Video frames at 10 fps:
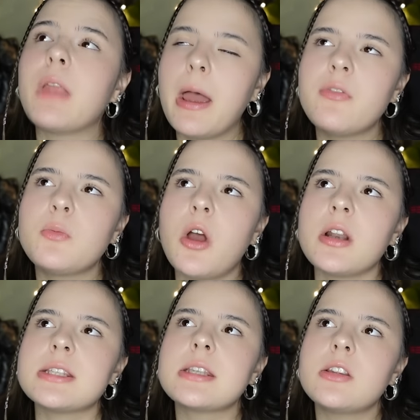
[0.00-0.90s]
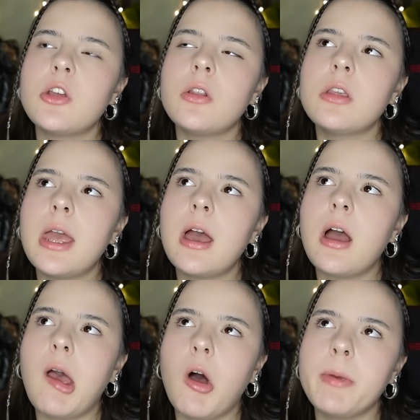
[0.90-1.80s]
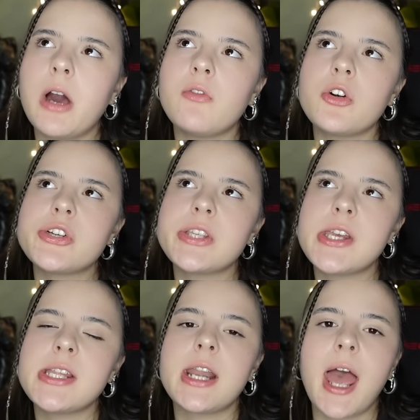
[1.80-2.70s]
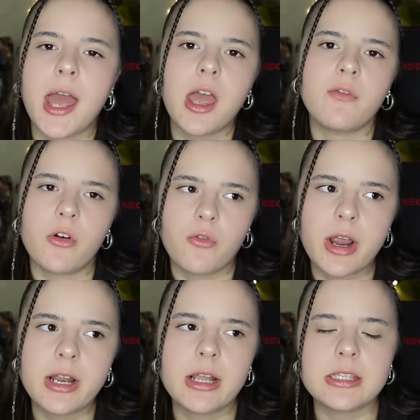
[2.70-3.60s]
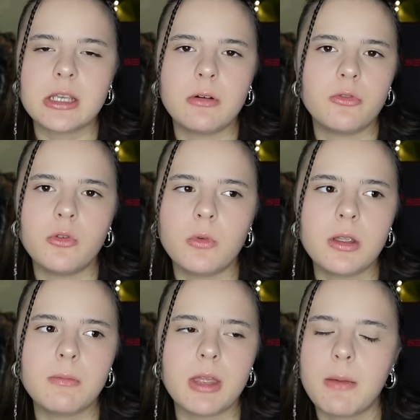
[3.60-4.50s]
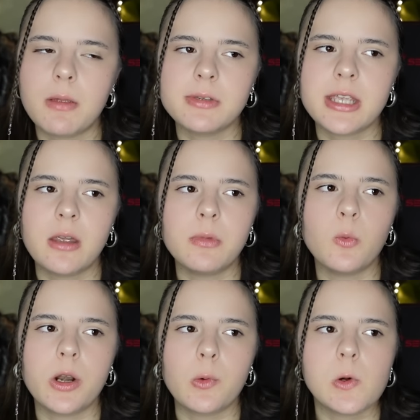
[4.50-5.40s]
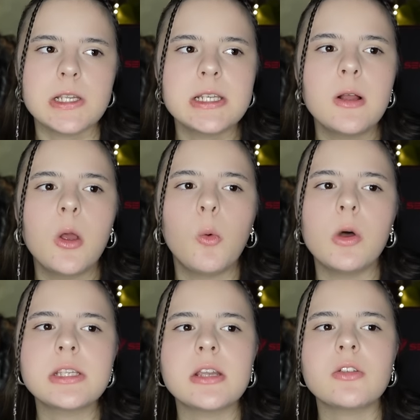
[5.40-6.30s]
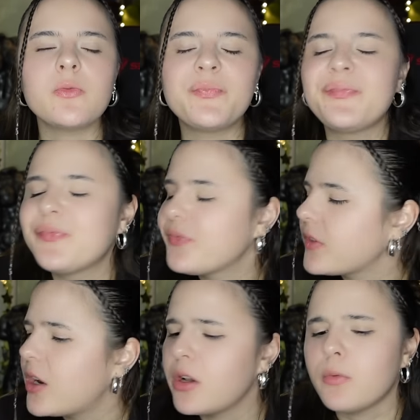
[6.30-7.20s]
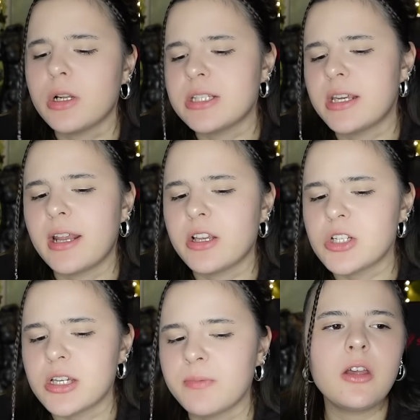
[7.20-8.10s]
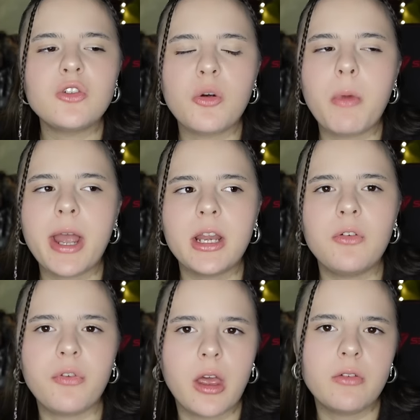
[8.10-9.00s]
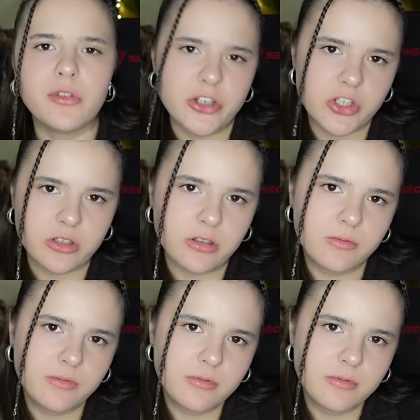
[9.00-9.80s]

I have to be honest, the only Omegaverse thing that I ever read, and some of you can maybe tell me what it was a... I don't even want to say it, actually. A Hermione fanfiction.